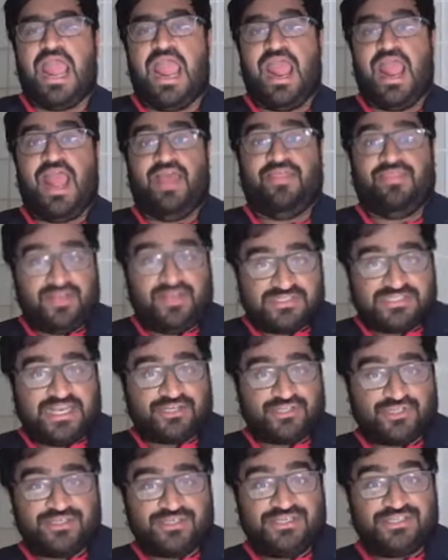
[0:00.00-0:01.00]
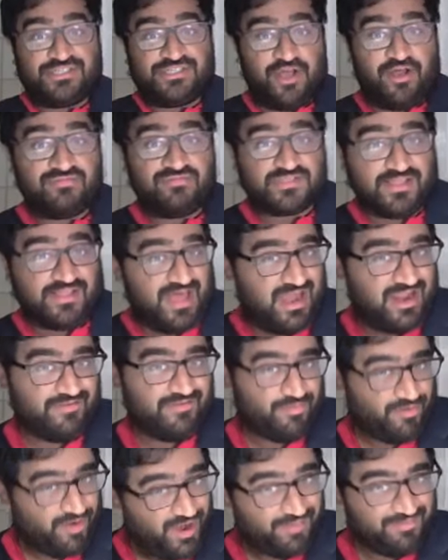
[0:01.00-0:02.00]
And this actually solves a lot of
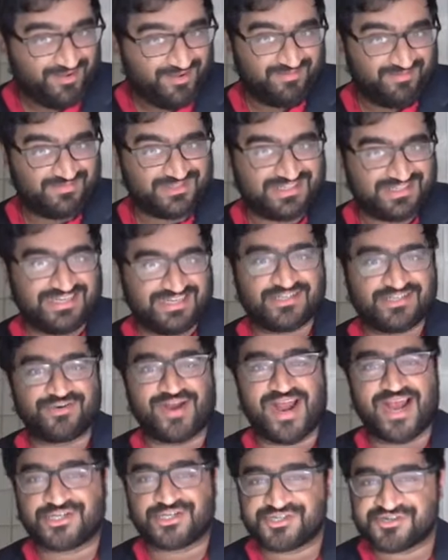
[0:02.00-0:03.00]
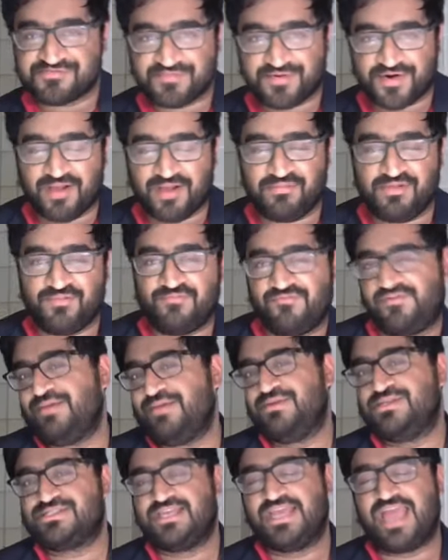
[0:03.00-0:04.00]
problems. The interaction problem,
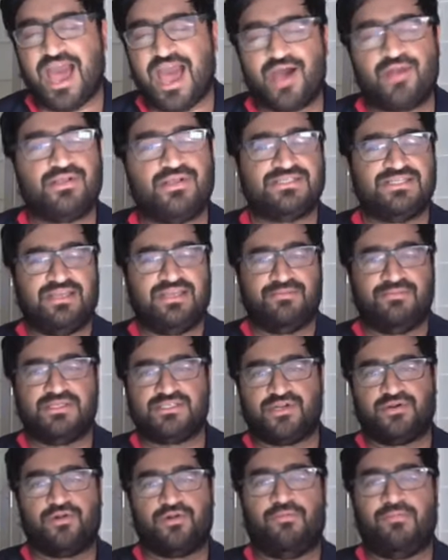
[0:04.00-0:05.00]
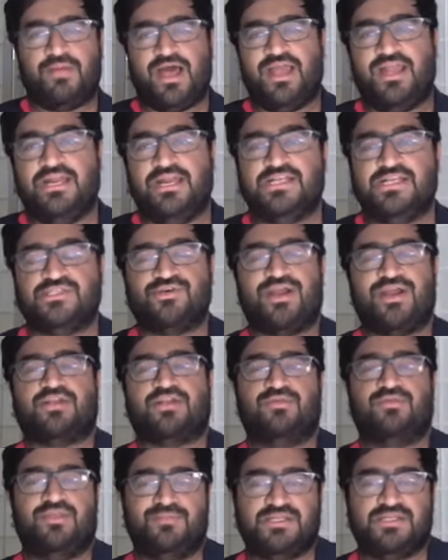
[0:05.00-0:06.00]
famously, how does an immaterial mind interact
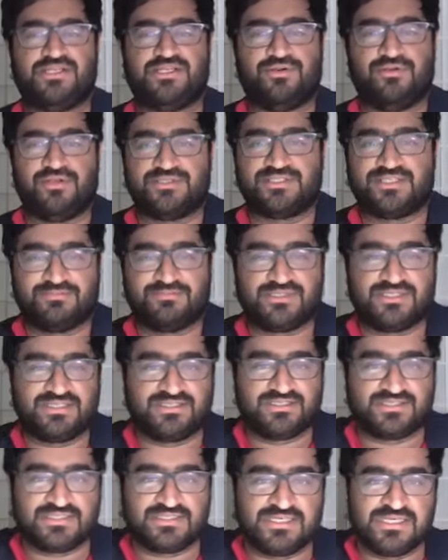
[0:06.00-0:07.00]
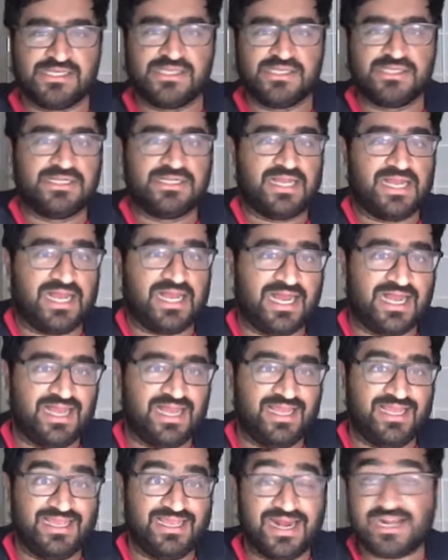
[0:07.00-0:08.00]
with a material substance? Uh,
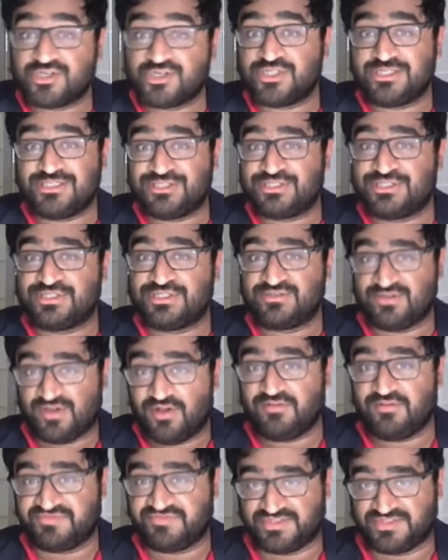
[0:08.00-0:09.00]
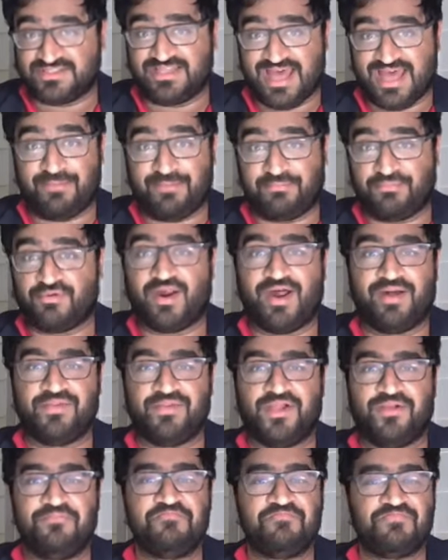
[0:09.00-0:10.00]
it actually solves that
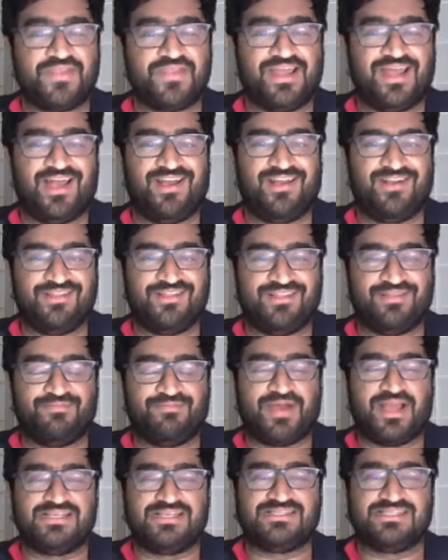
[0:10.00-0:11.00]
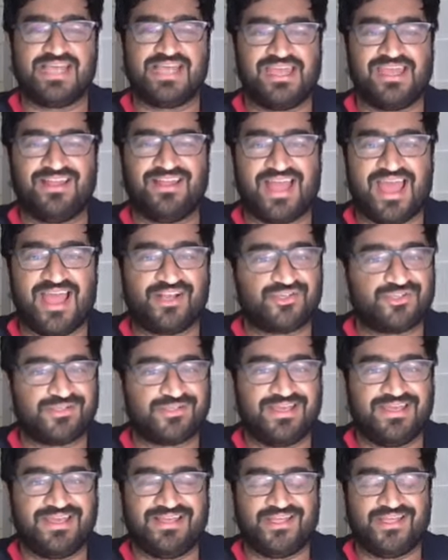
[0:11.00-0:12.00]
problem uh, by saying,
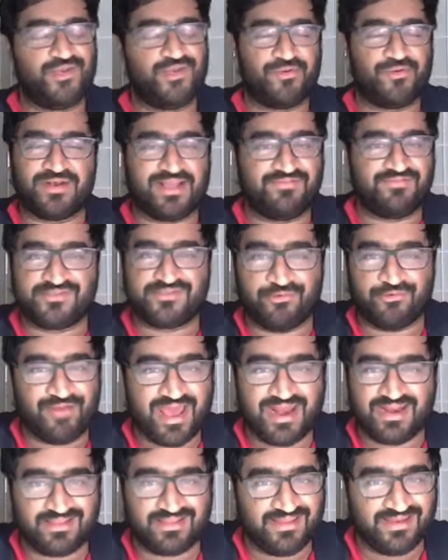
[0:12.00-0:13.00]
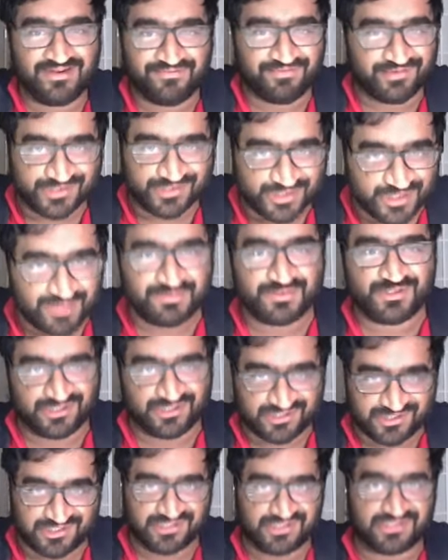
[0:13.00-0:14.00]
actually, you don't have two radically different
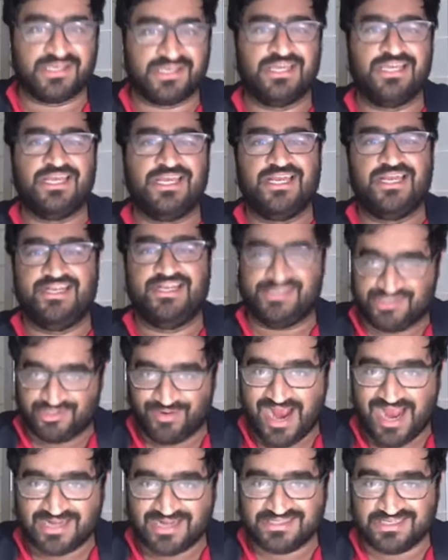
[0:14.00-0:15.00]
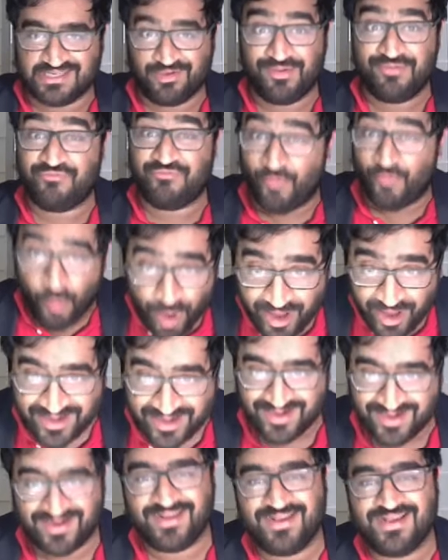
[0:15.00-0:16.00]
substances interacting. You have
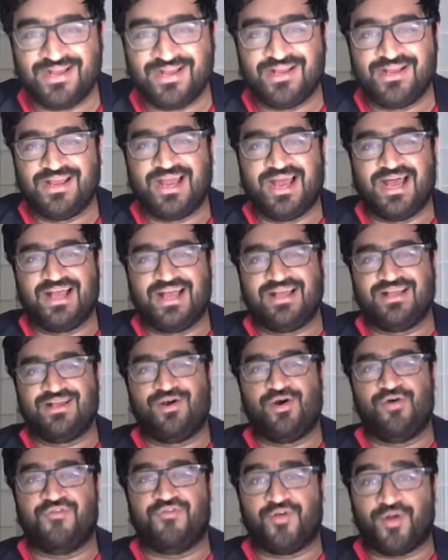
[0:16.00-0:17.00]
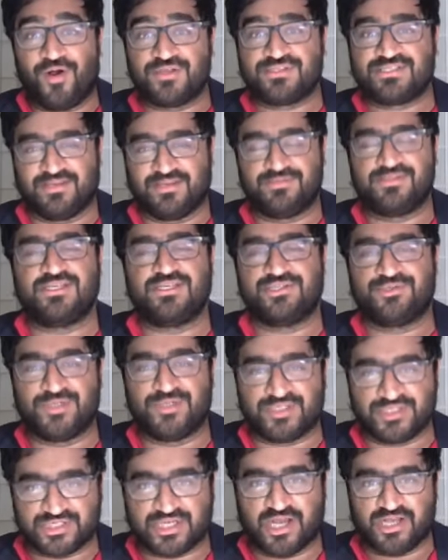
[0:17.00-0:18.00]
one uh, overall substance, which
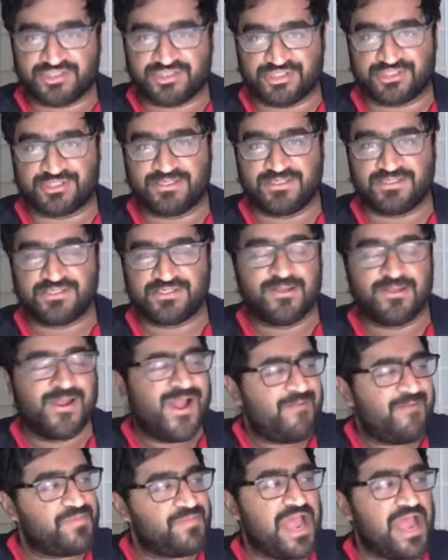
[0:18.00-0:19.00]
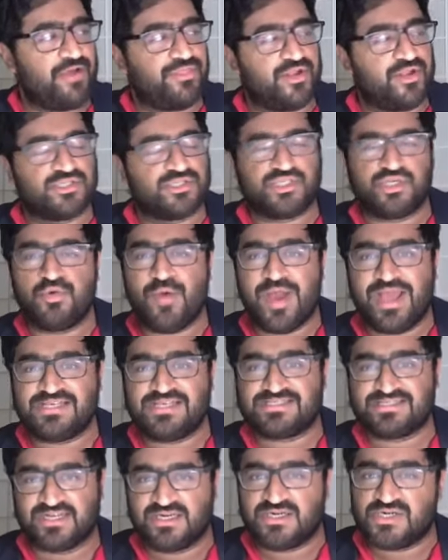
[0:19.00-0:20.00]
is consciousness. Now, there are two ways
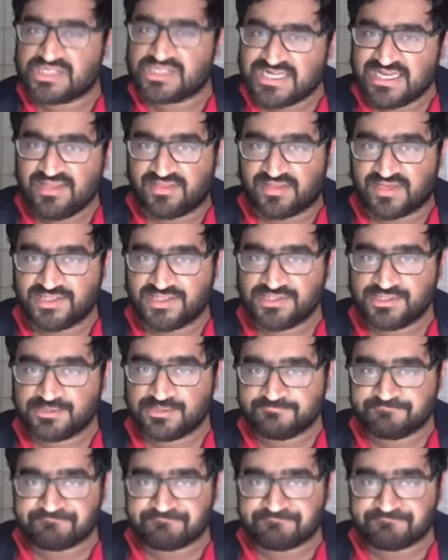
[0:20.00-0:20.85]
to understand this.